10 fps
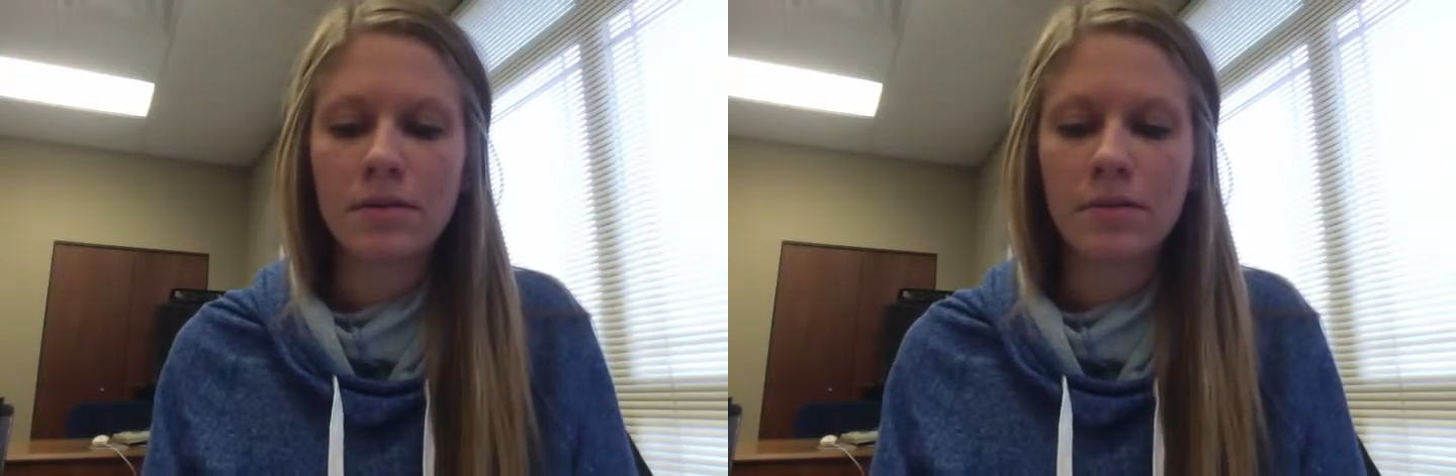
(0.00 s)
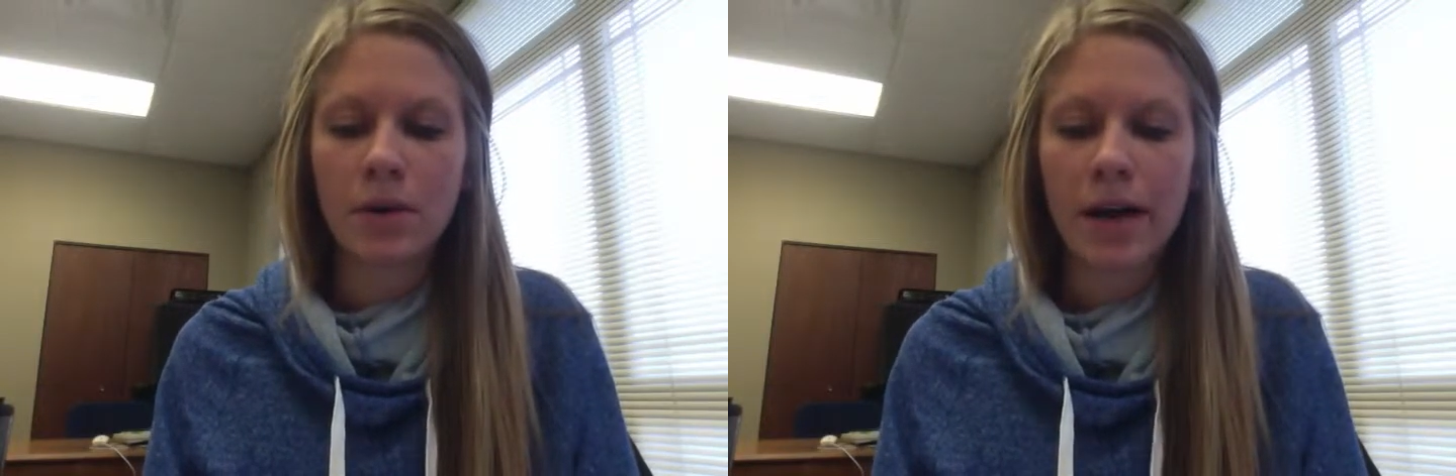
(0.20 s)

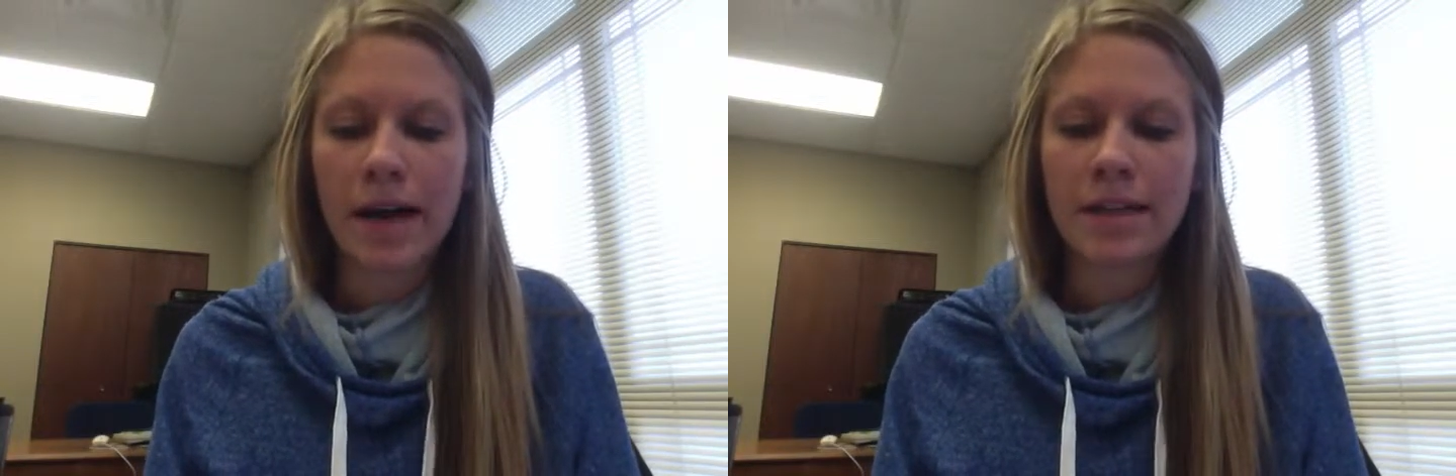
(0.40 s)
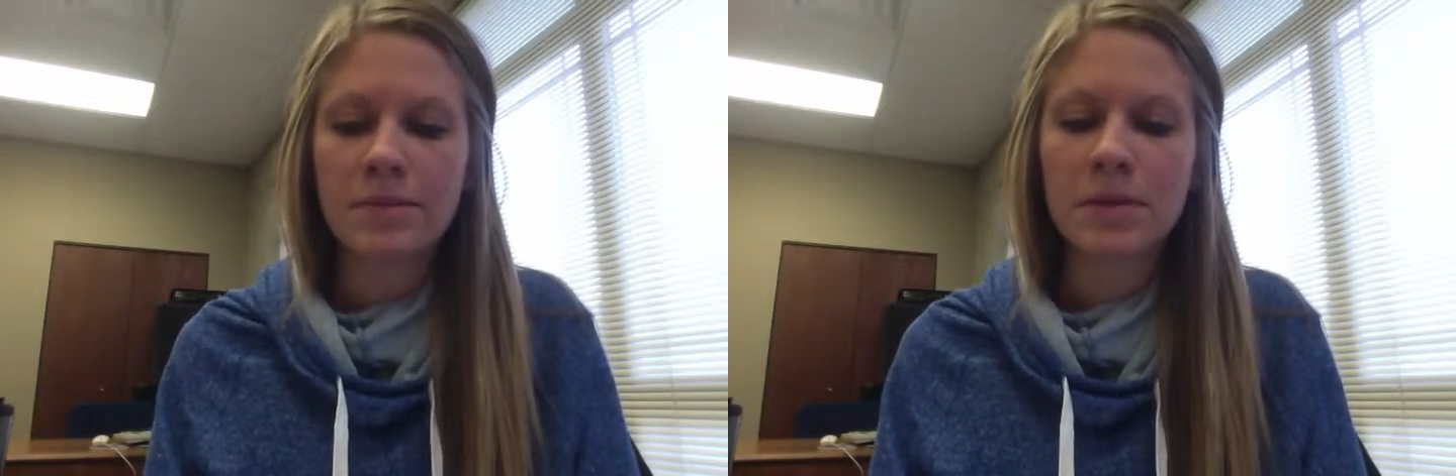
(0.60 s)
were
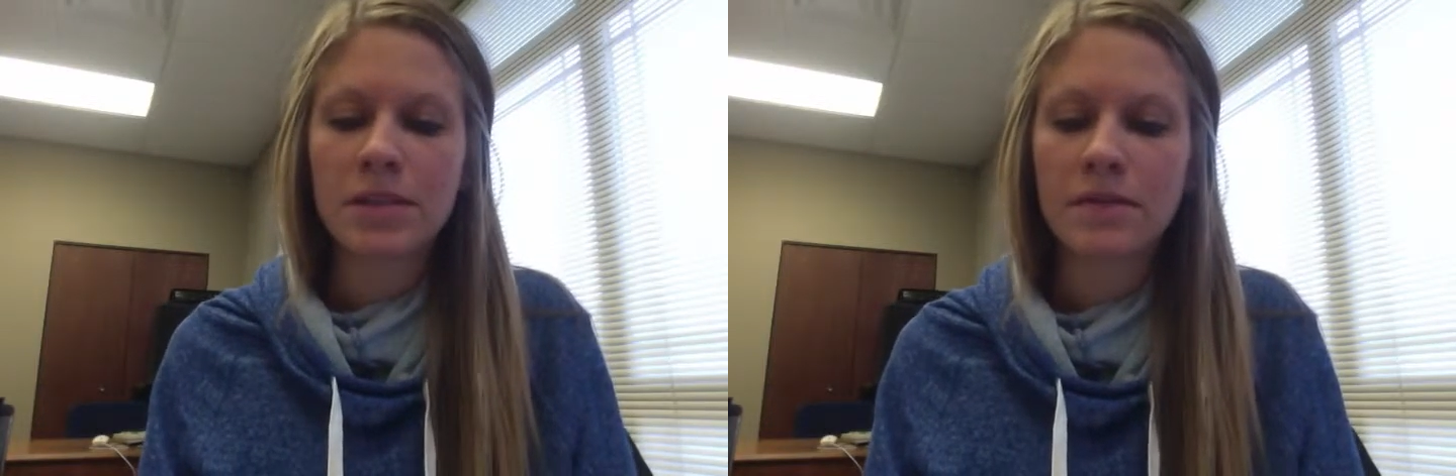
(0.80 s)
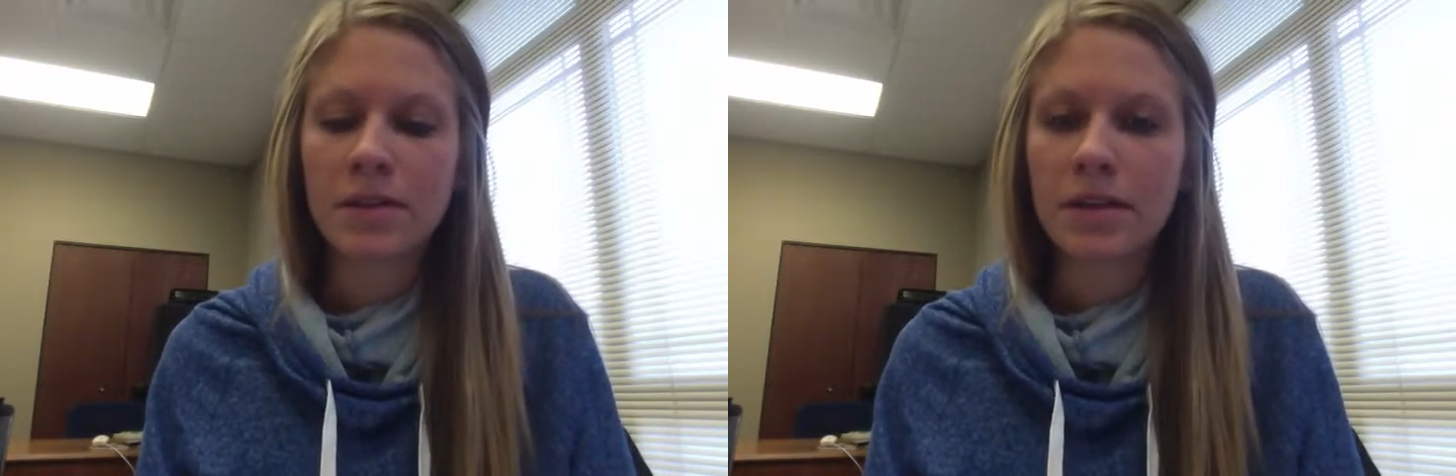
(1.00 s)
asked
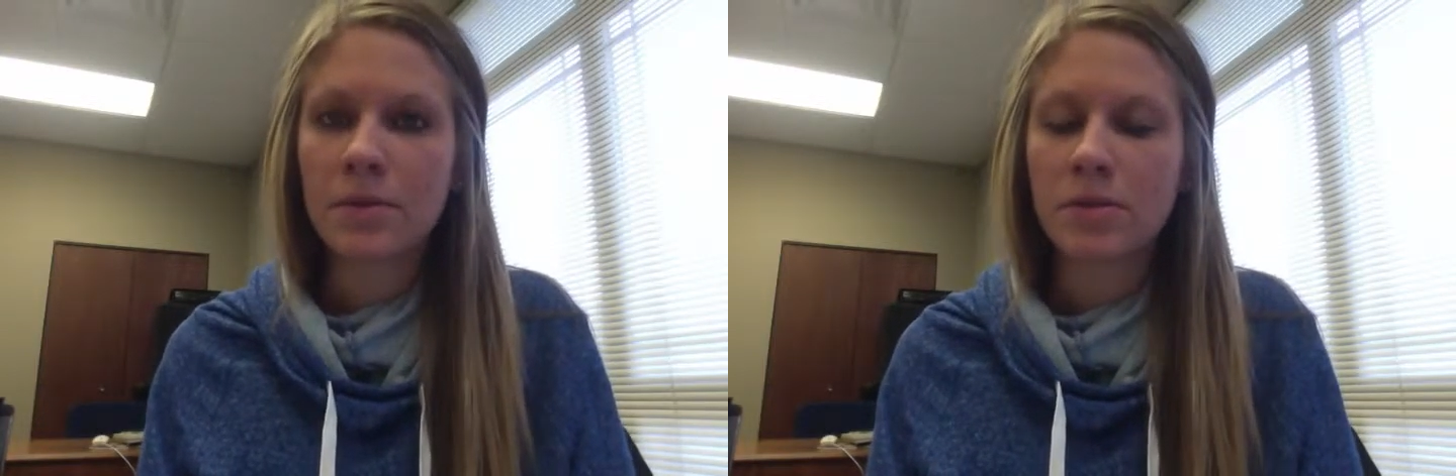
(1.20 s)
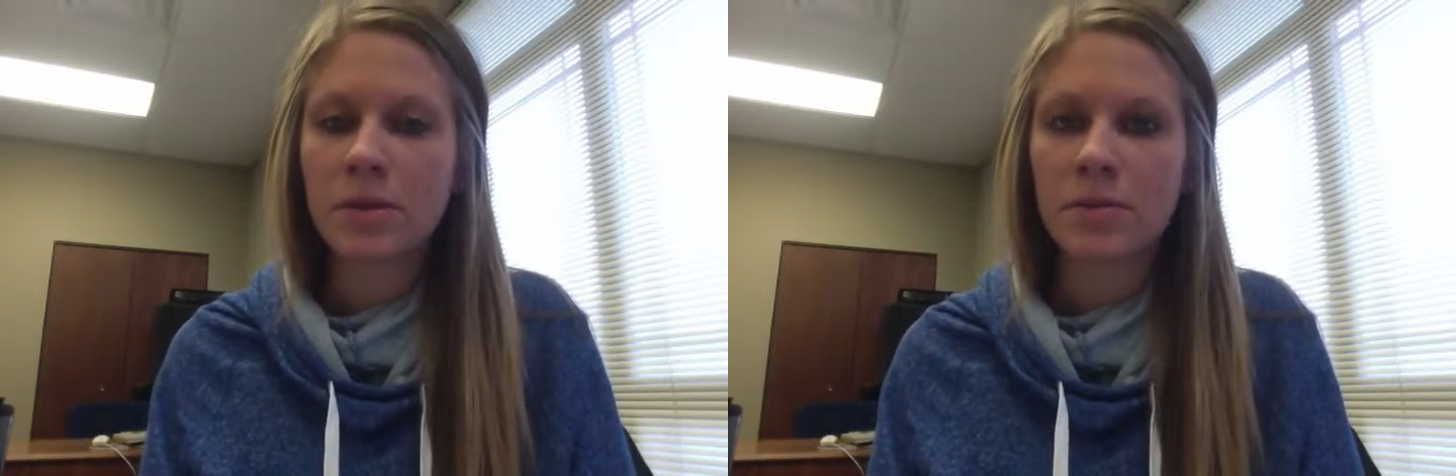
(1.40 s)
specifically
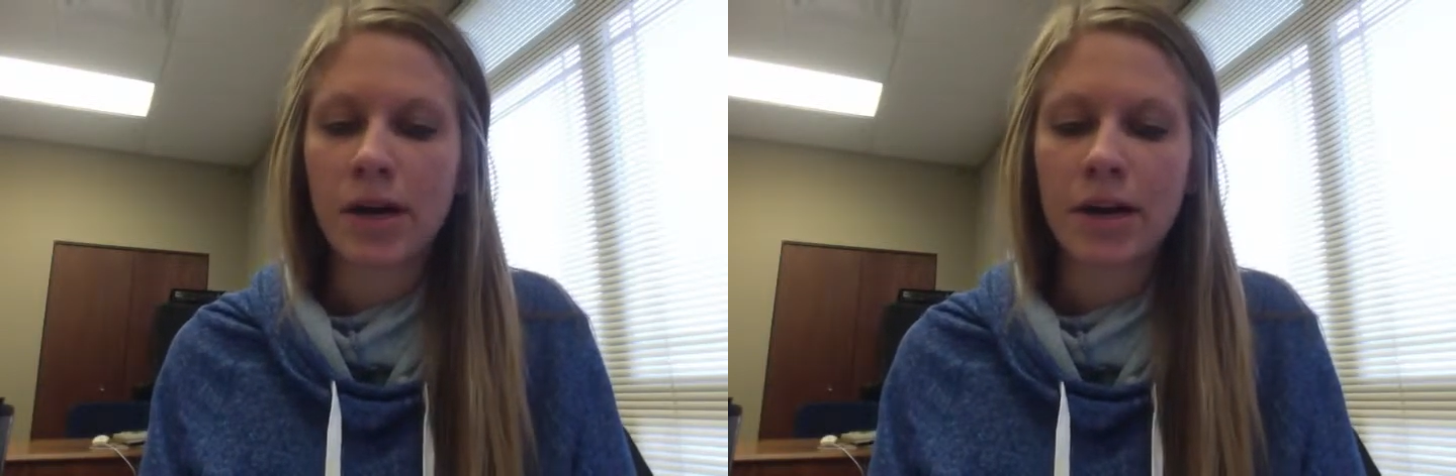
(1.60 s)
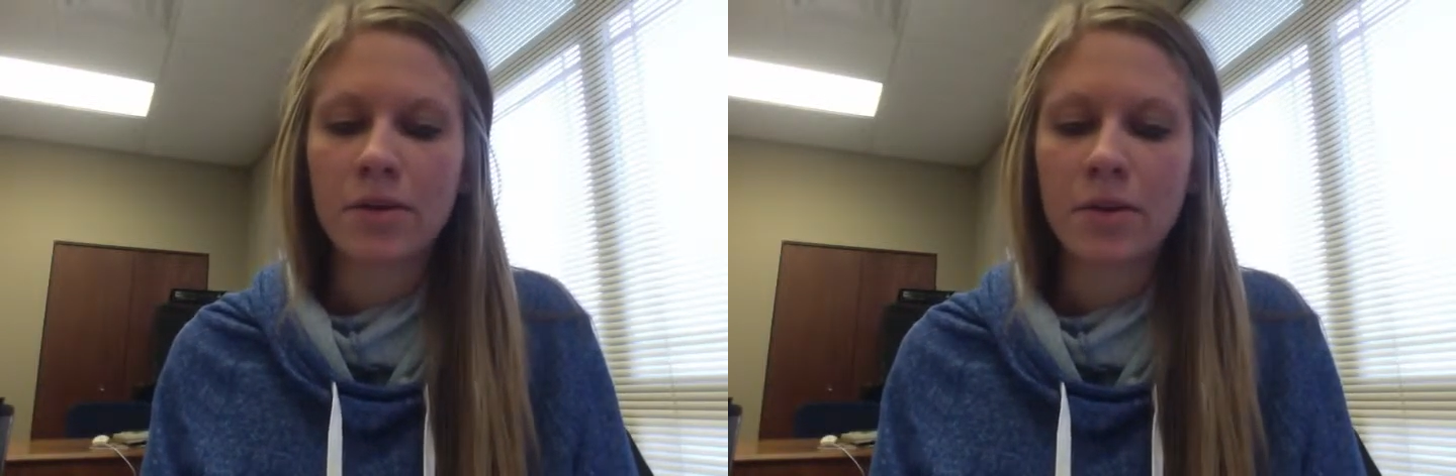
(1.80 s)
between
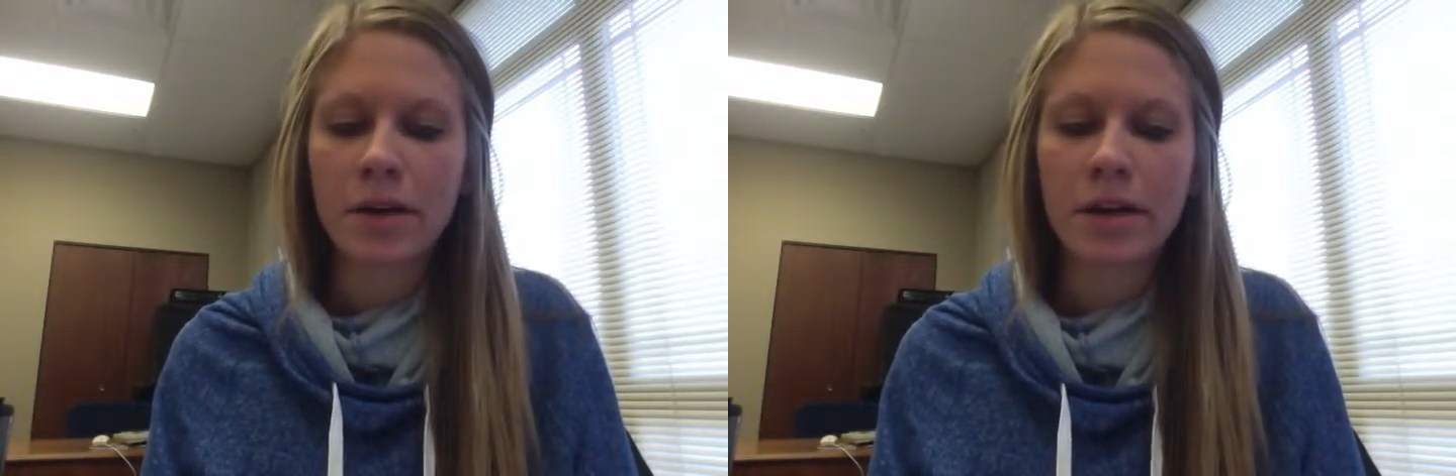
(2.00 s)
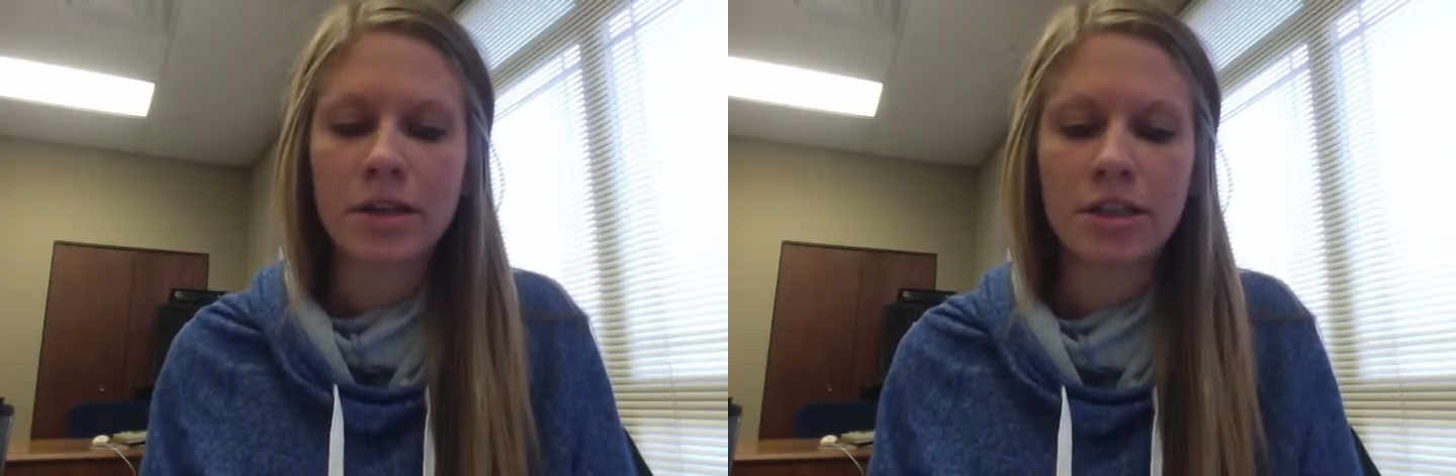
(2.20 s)
Brian
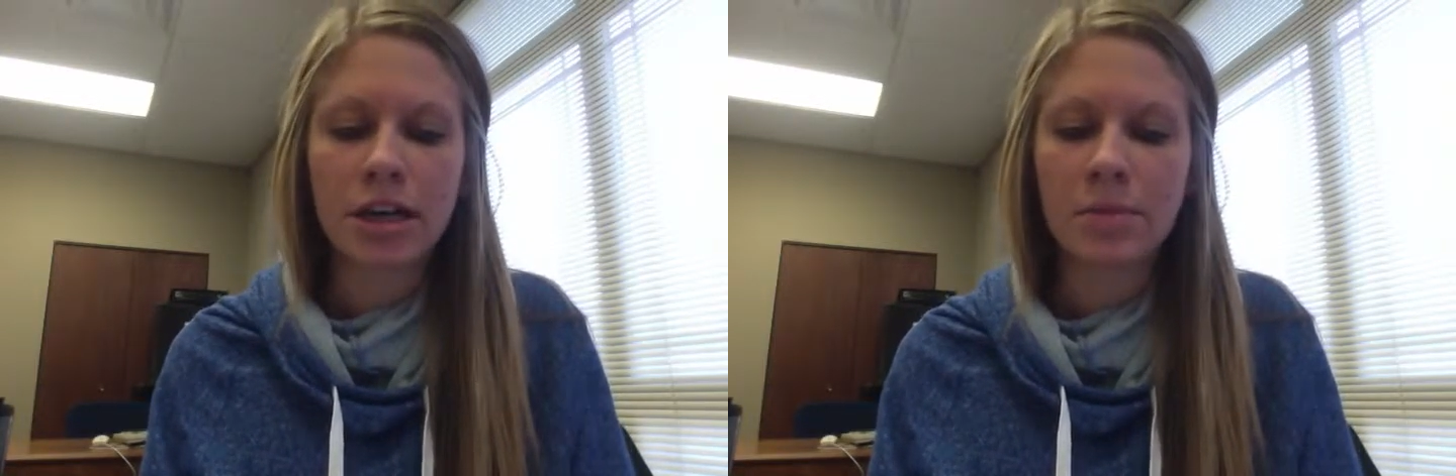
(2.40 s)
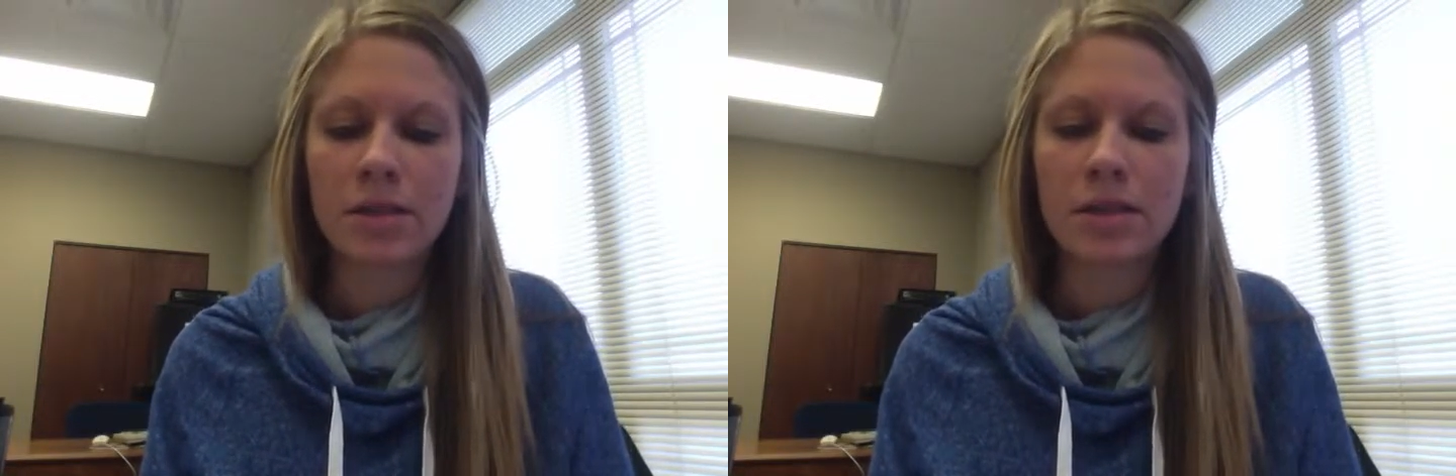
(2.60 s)
Hoyer and
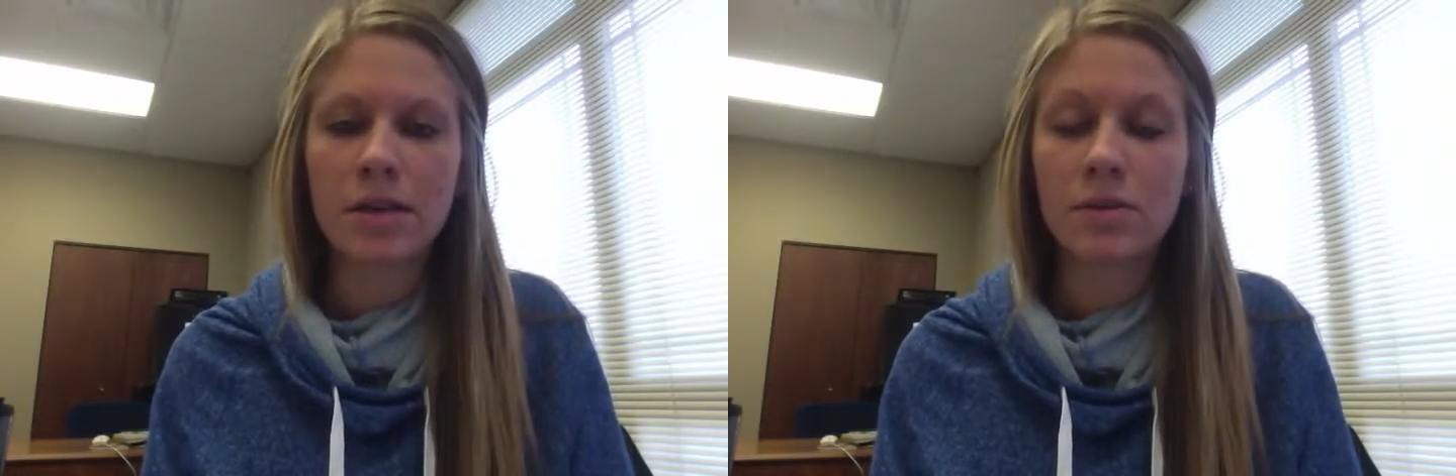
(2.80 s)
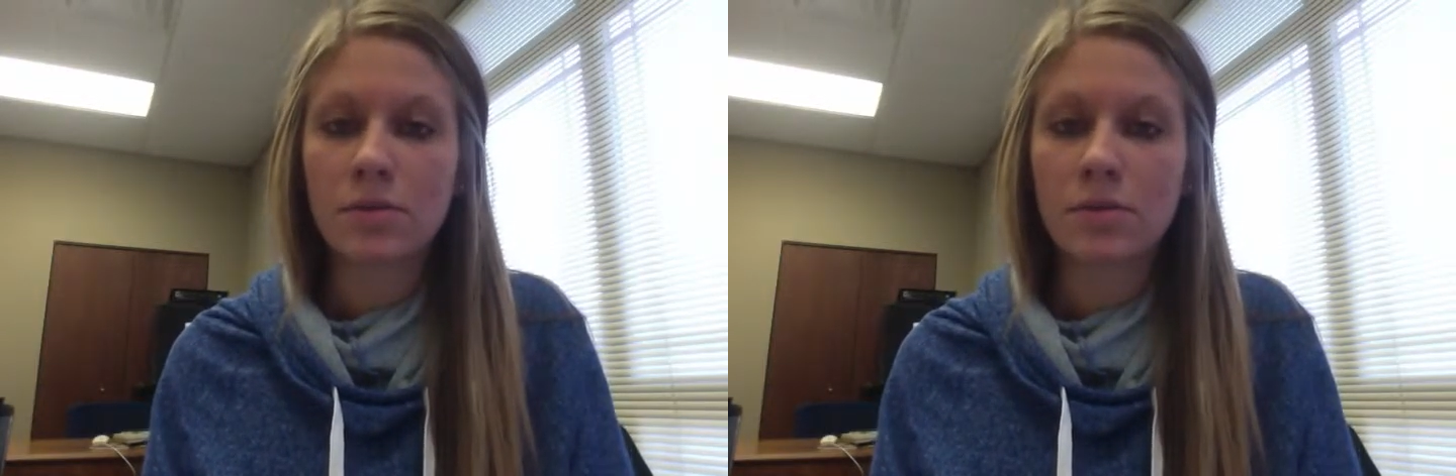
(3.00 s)
Johnny Manziel,